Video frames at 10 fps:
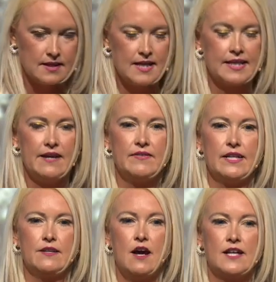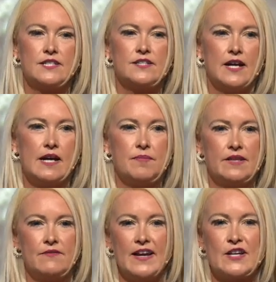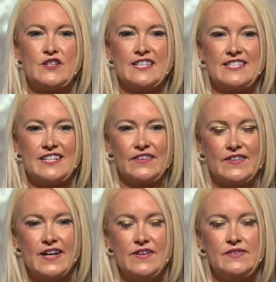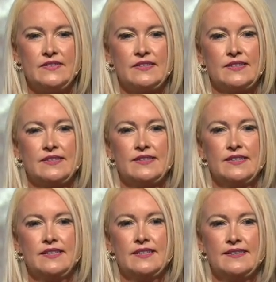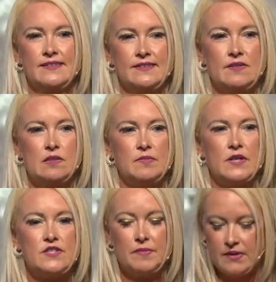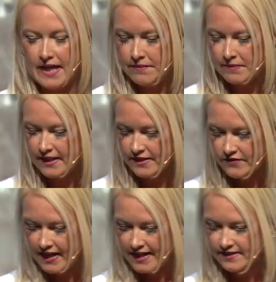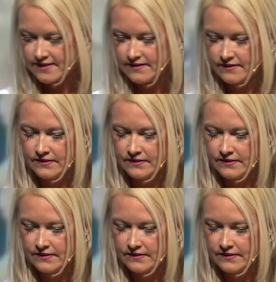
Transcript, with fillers: 11 nonstop infections in a row, multiple ambulance rides.